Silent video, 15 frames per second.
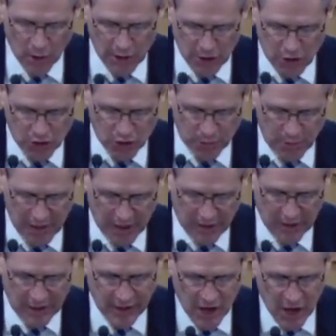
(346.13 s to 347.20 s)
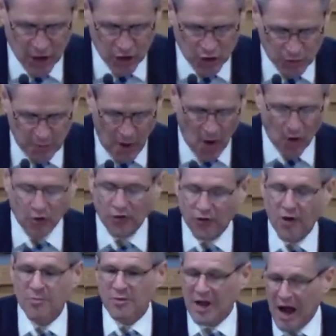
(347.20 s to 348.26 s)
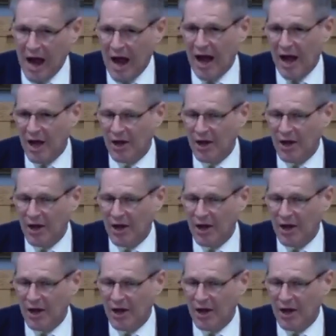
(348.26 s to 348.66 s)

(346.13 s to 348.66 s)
Spirit spoke from God.